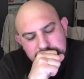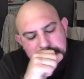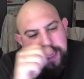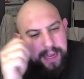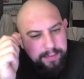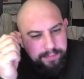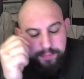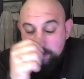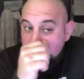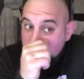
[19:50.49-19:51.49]
Yeah,
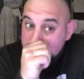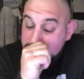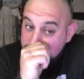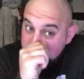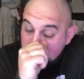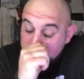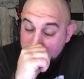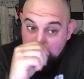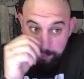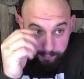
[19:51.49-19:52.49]
so let's see how we
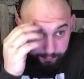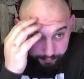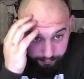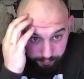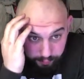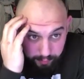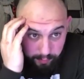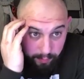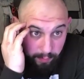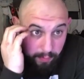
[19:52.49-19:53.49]
get on.
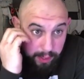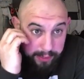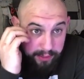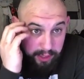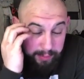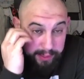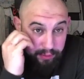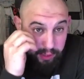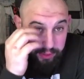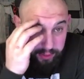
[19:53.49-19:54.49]
It's going to be
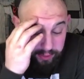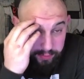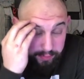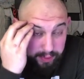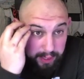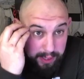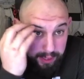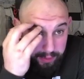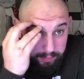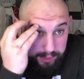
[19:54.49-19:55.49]
interesting.
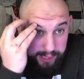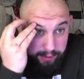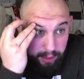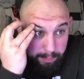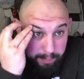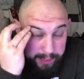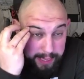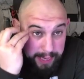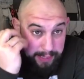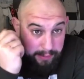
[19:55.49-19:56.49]
They ain't got big
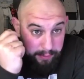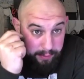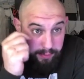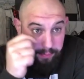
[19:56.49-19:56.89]
hands.